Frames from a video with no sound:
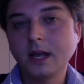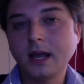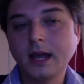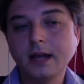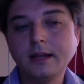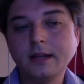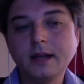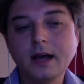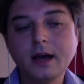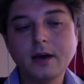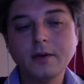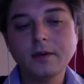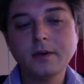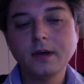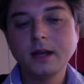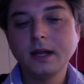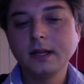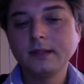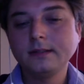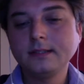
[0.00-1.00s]
and now
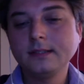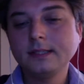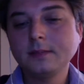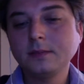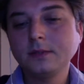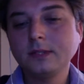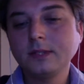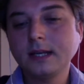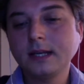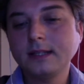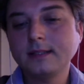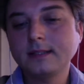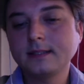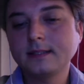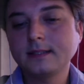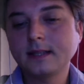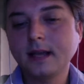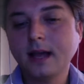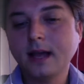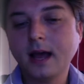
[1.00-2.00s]
these
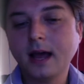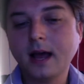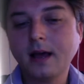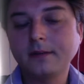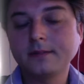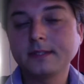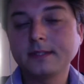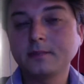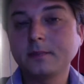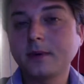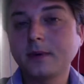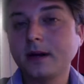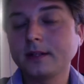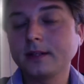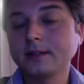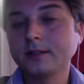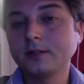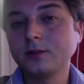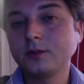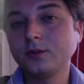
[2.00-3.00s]
protests have sparked